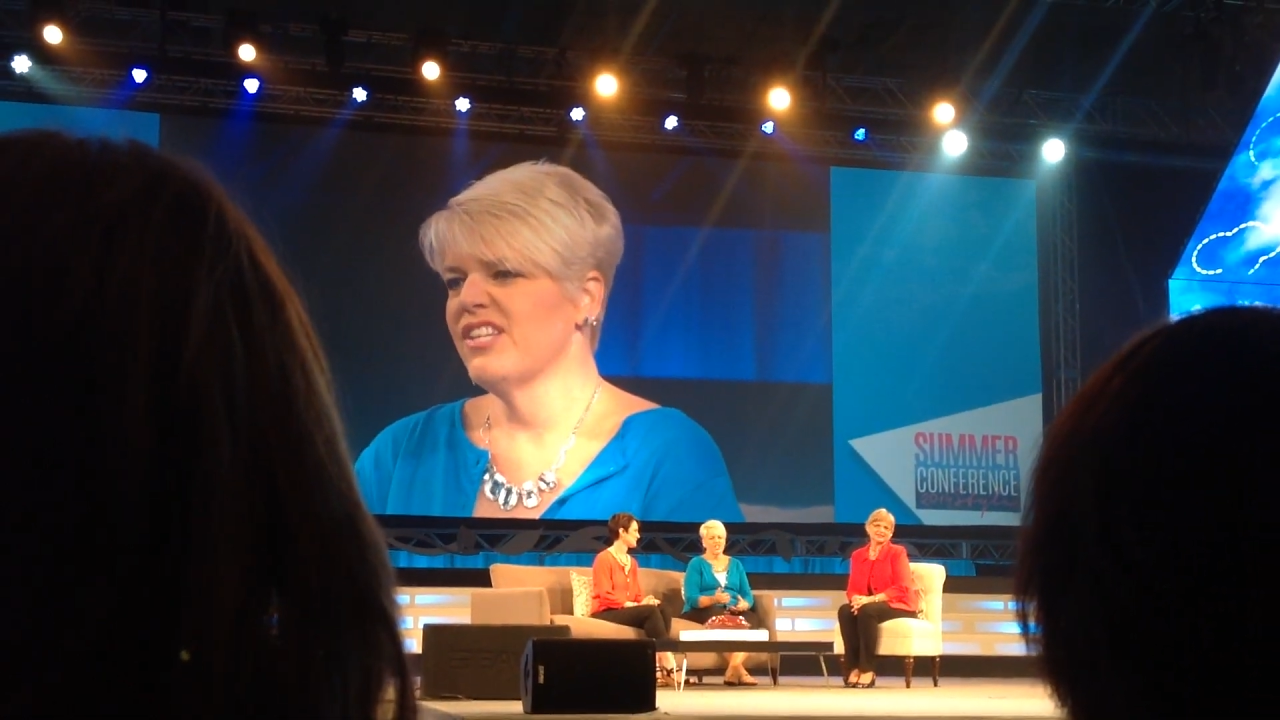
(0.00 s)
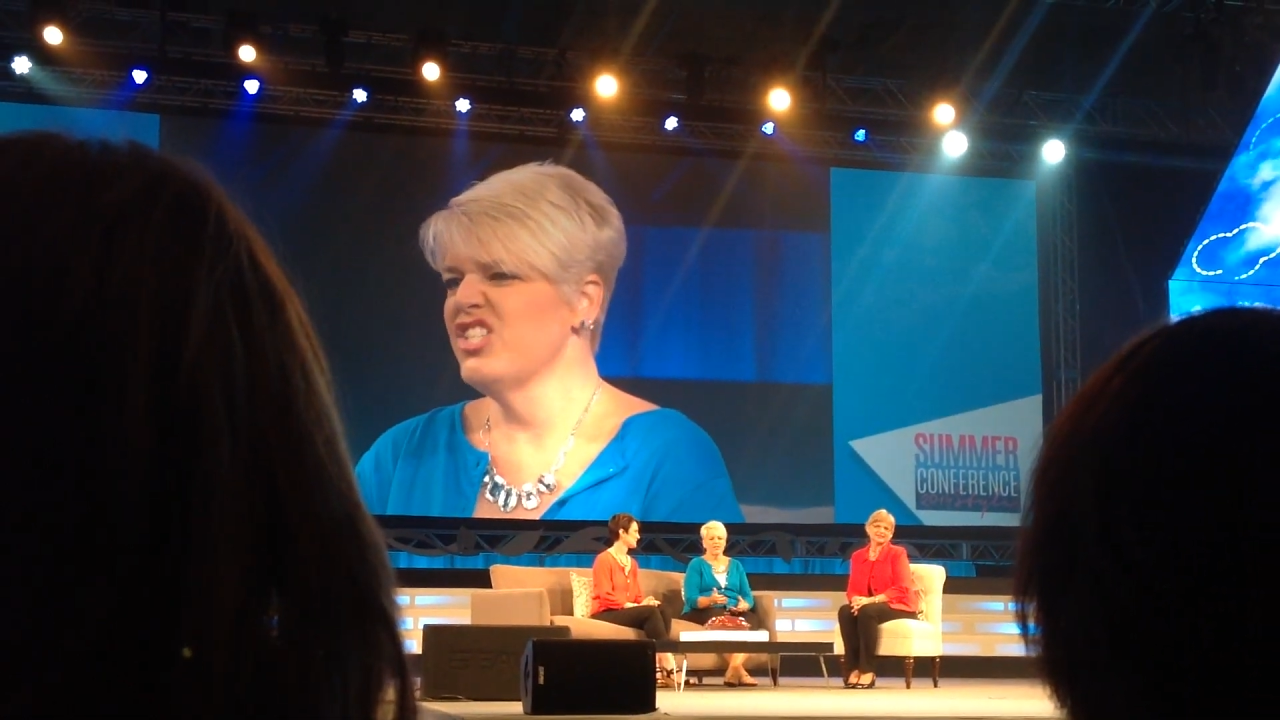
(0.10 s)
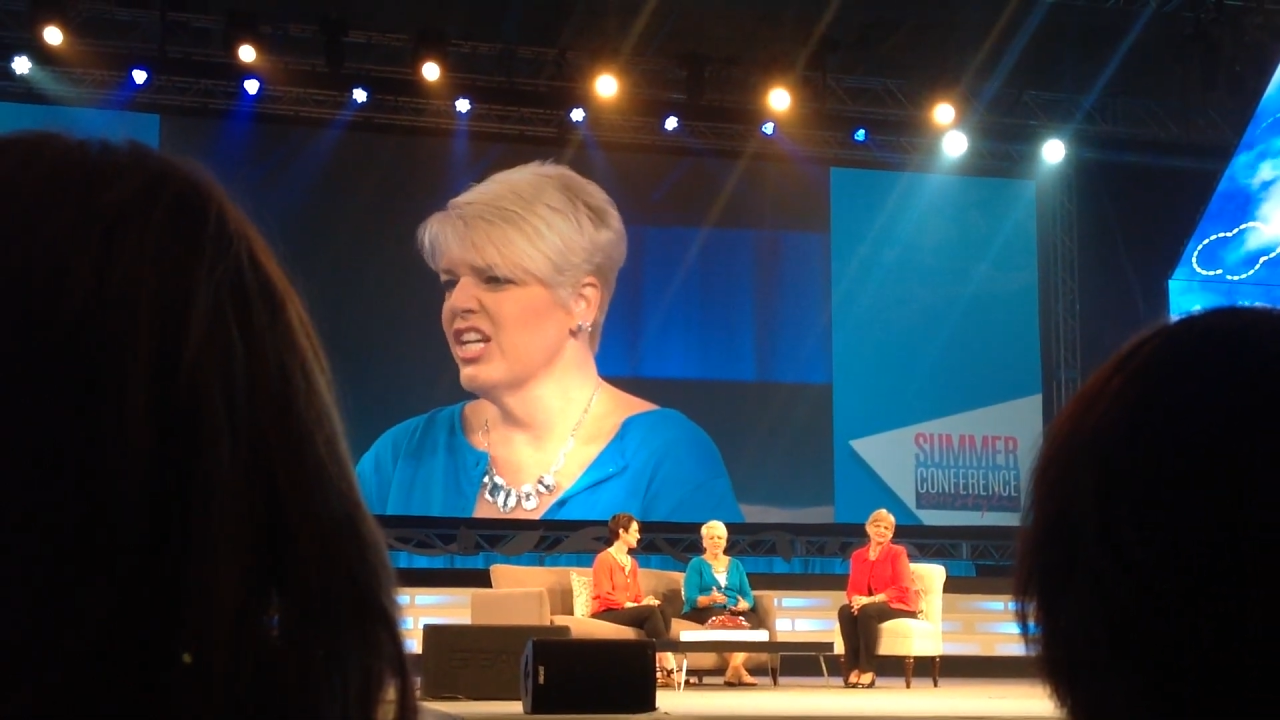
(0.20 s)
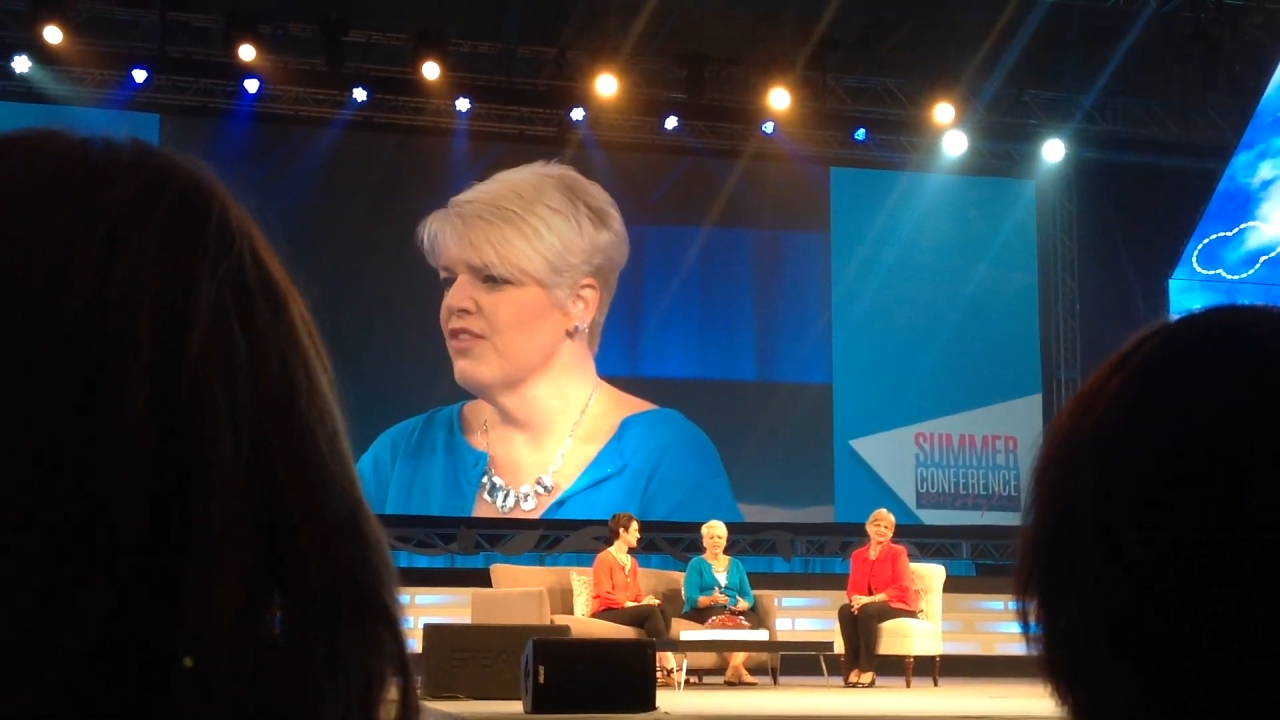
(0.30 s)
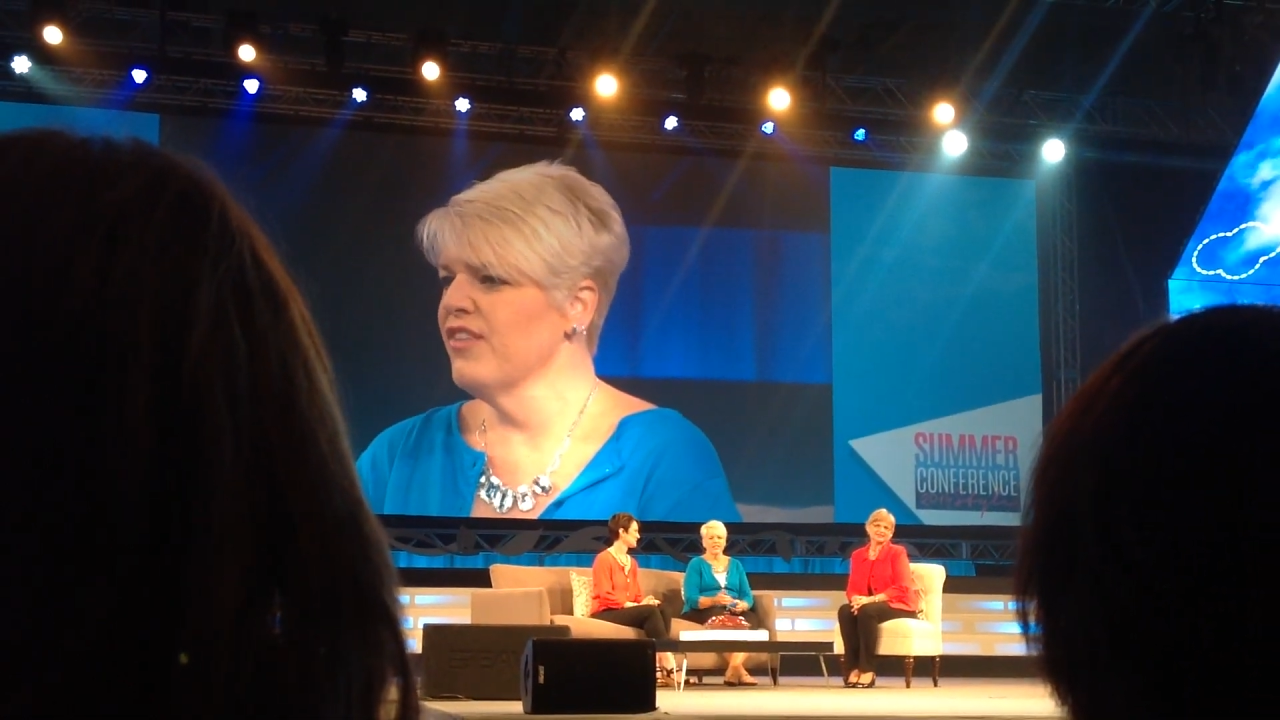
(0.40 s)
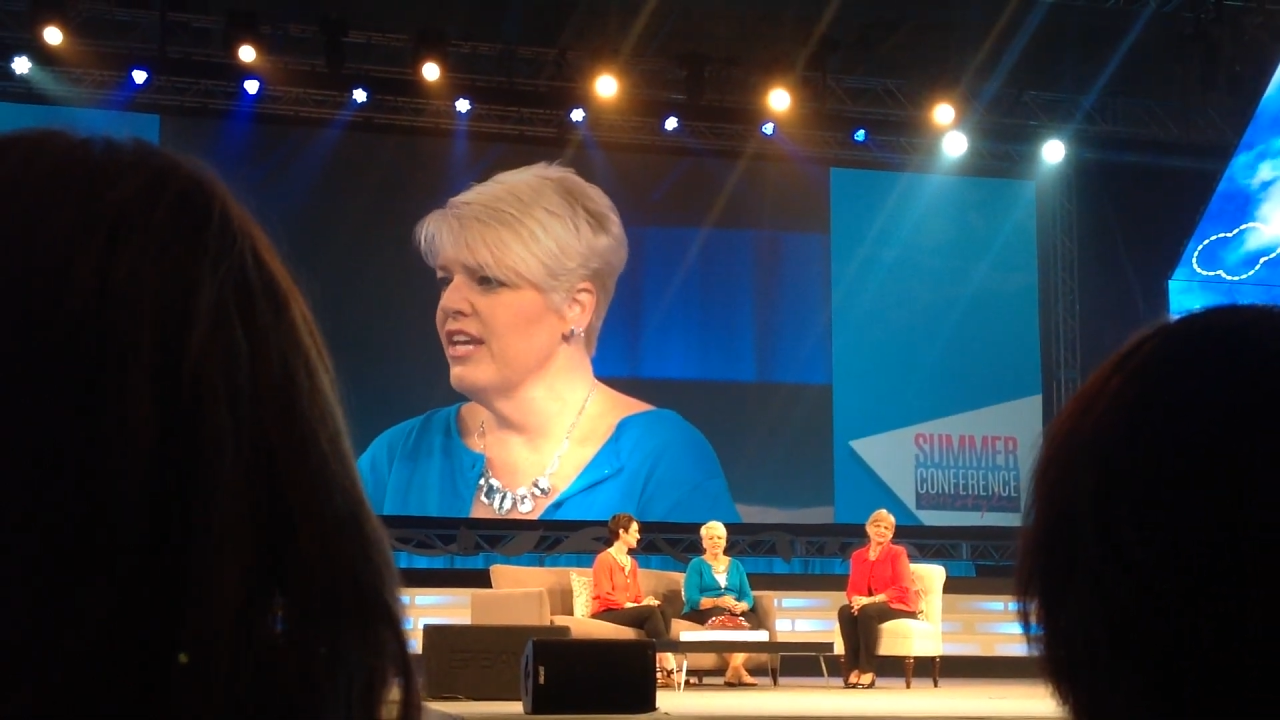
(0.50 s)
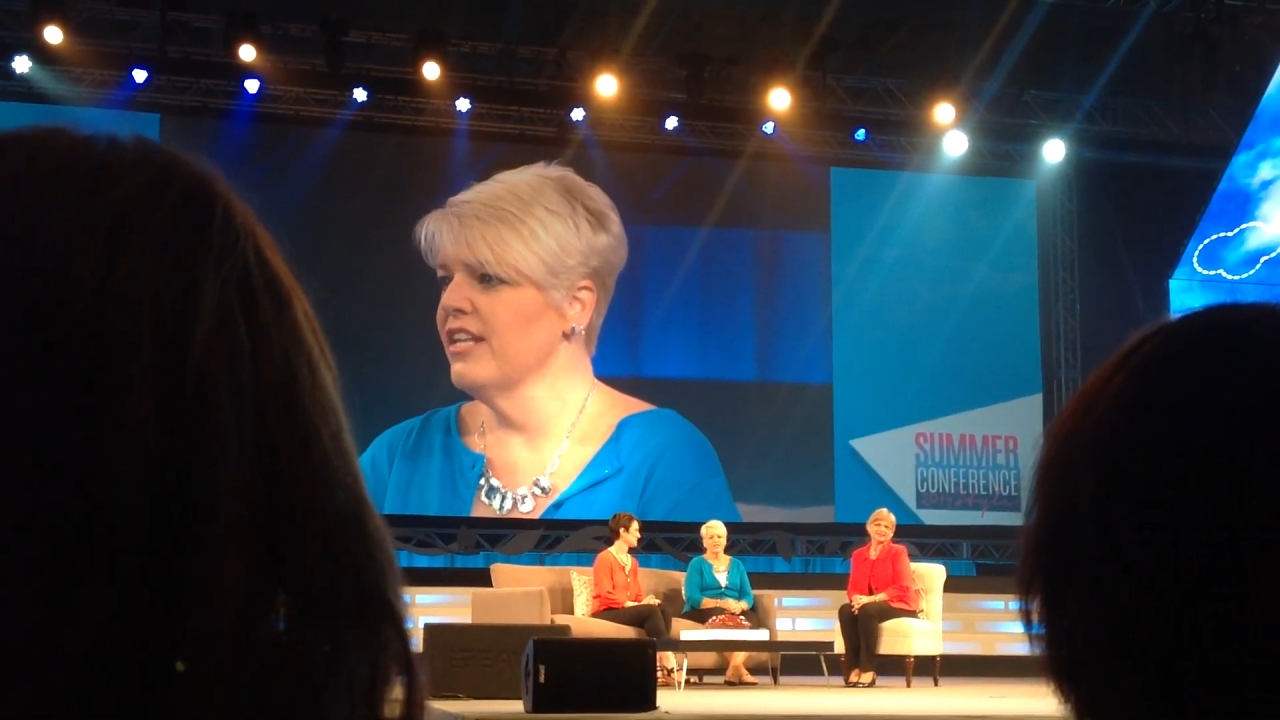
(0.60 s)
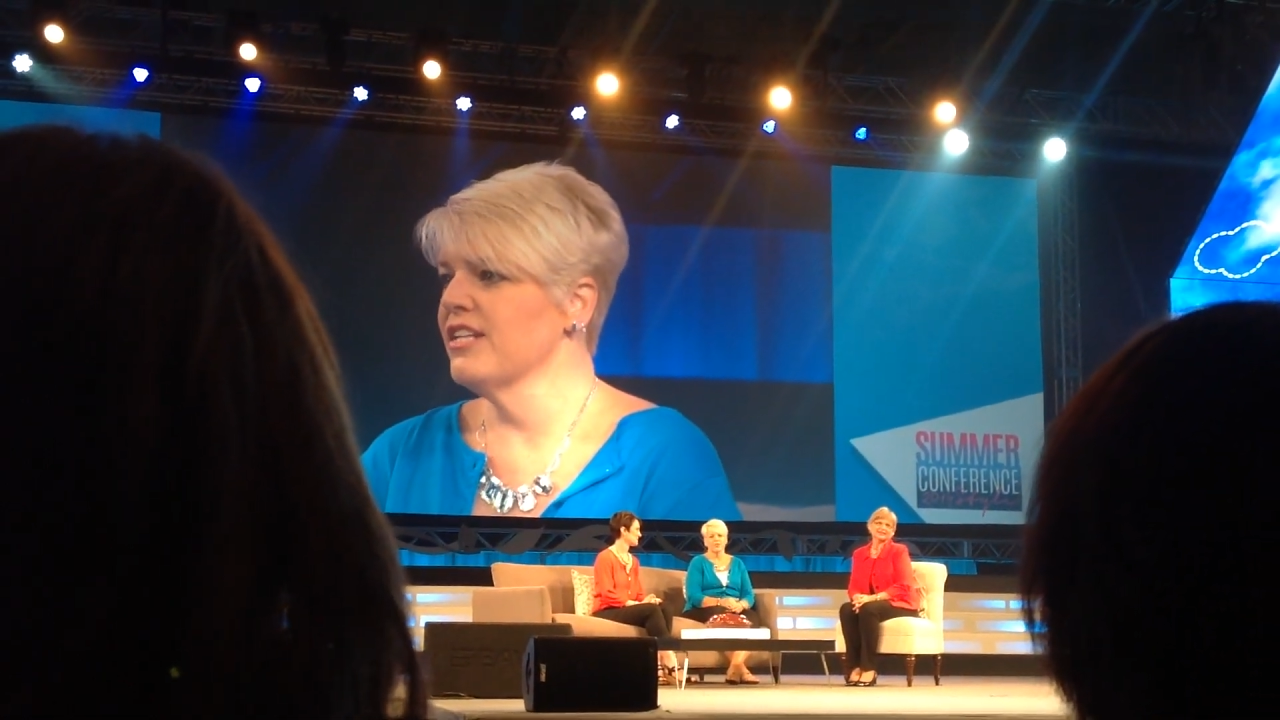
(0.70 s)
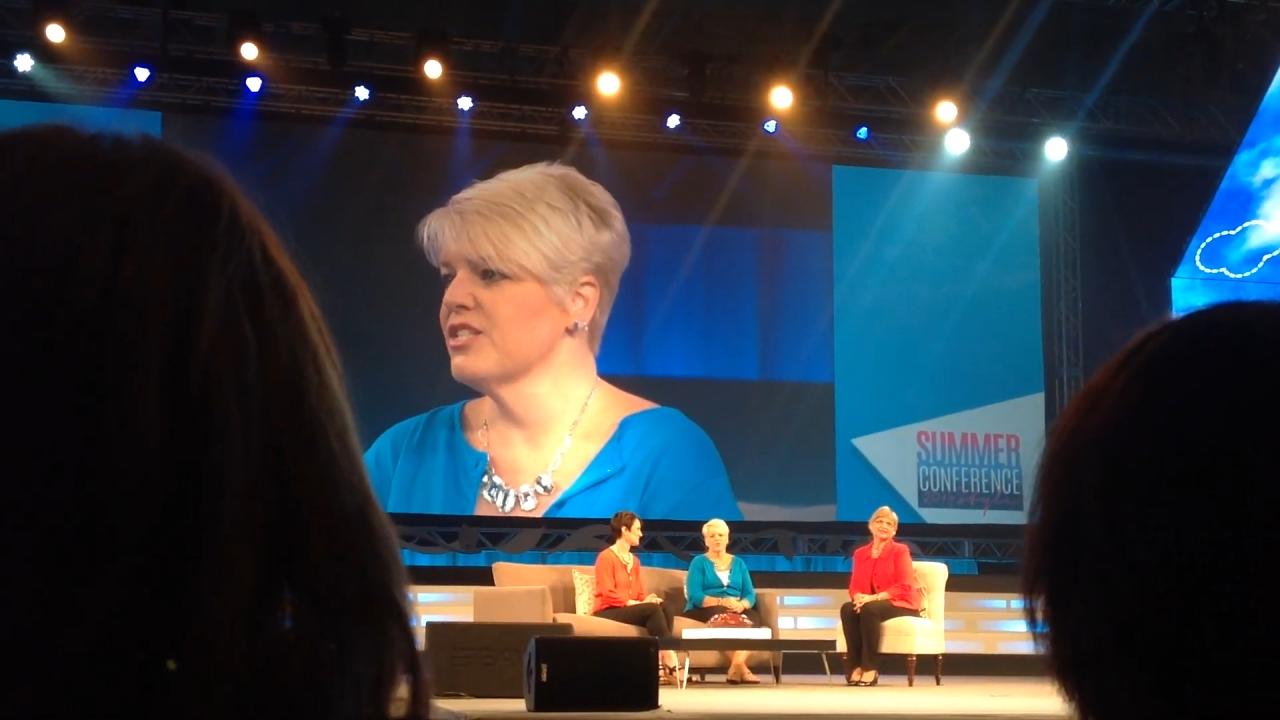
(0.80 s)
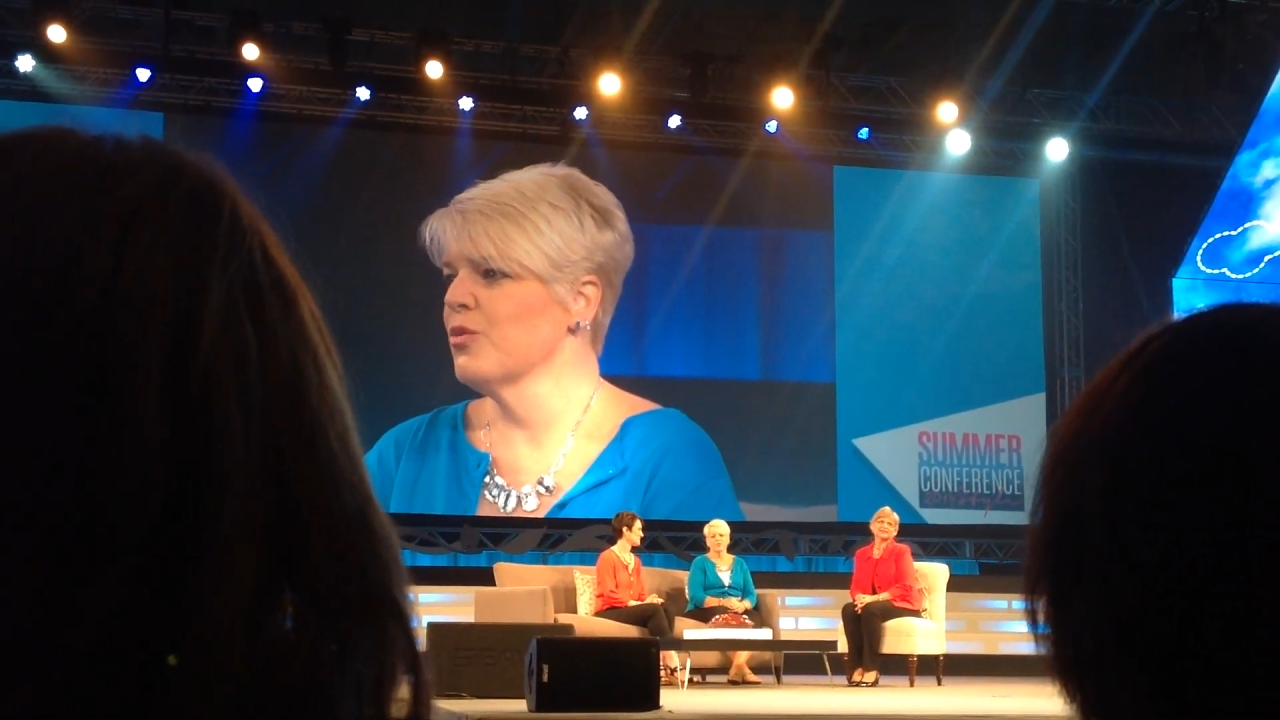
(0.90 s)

chicken fajitas,